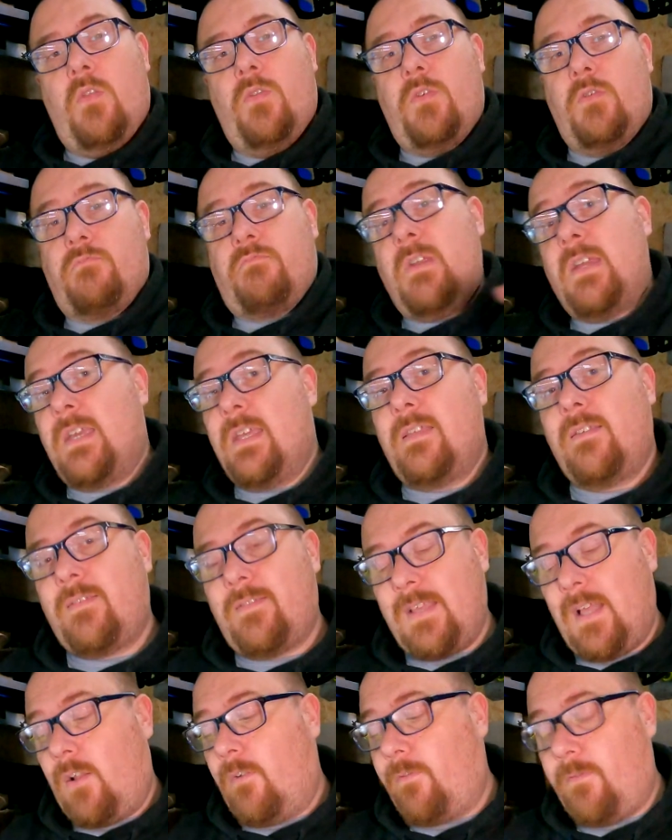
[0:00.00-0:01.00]
The rig
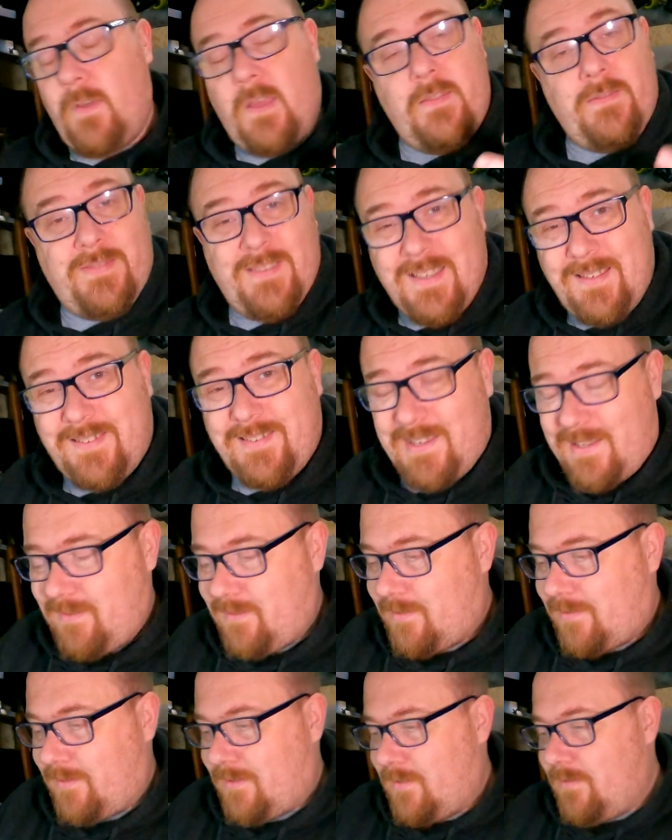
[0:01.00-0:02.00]
itself, in this
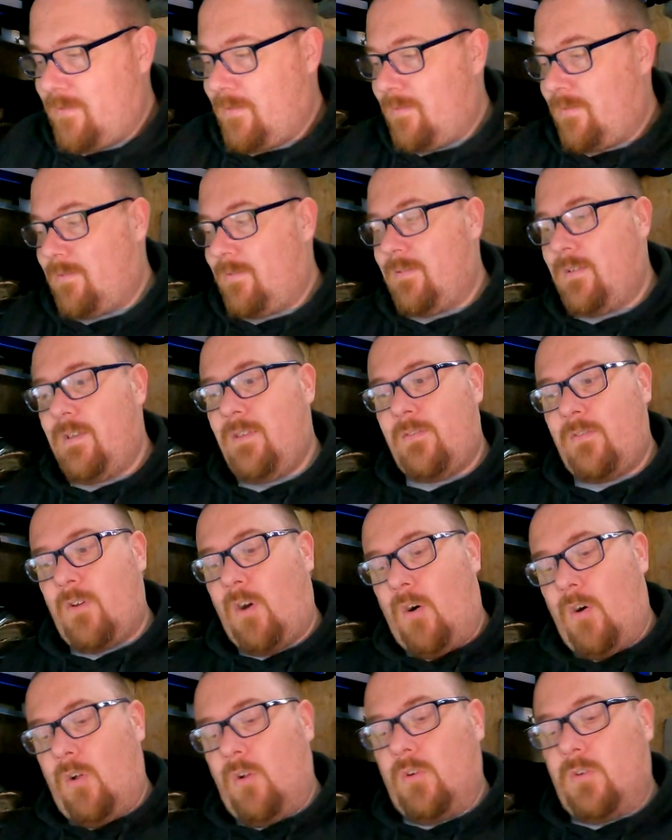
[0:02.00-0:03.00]
instance, is
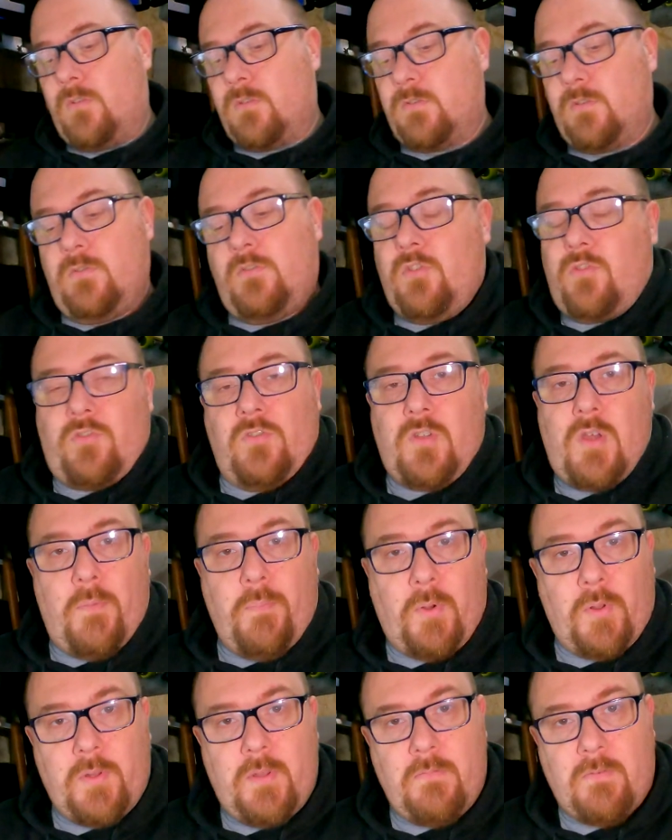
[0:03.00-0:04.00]
called just a
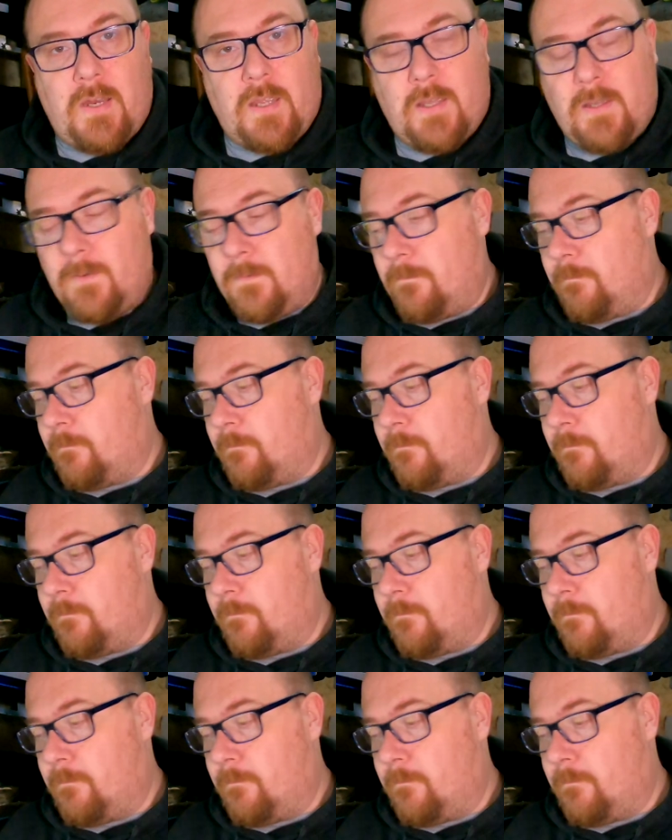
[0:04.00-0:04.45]
pulley rig.